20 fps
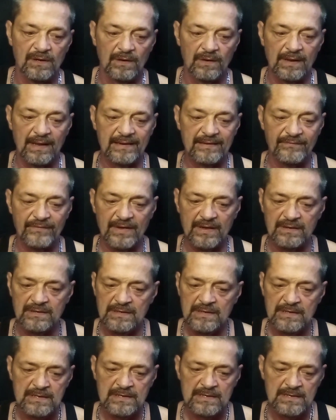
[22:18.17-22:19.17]
You know, like if
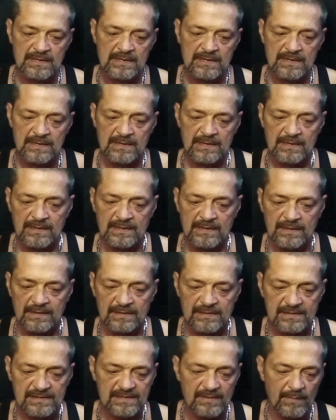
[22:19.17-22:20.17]
I,
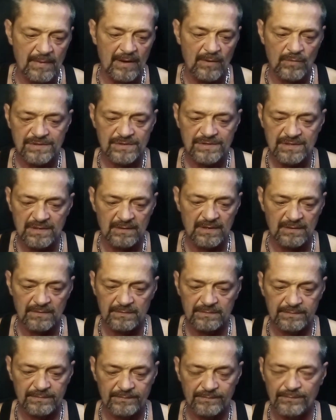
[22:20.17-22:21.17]
somebody was in
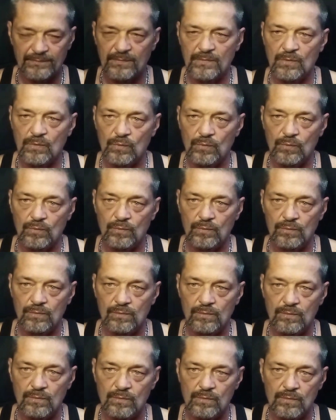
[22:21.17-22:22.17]
a
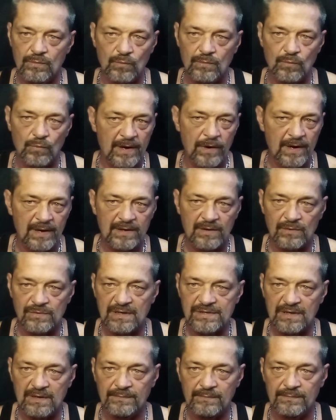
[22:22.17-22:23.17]
wreck
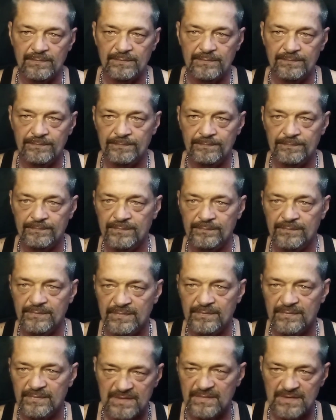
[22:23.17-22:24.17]
or something,
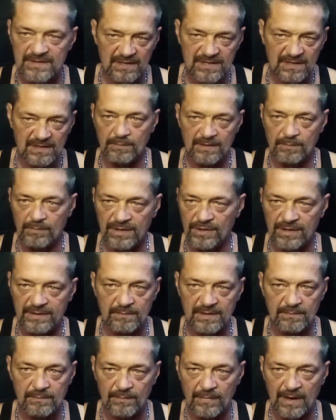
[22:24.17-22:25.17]
seeing the
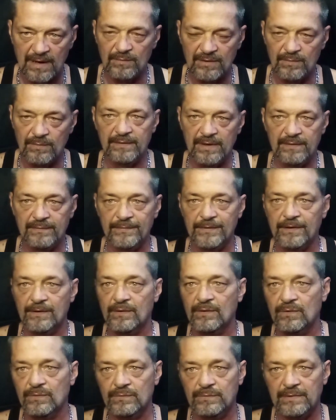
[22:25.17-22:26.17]
blood didn't bother me.
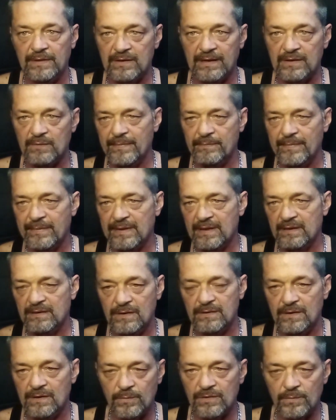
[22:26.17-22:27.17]
You know, like
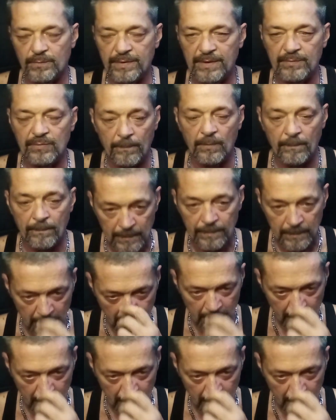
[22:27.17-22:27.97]
many other people.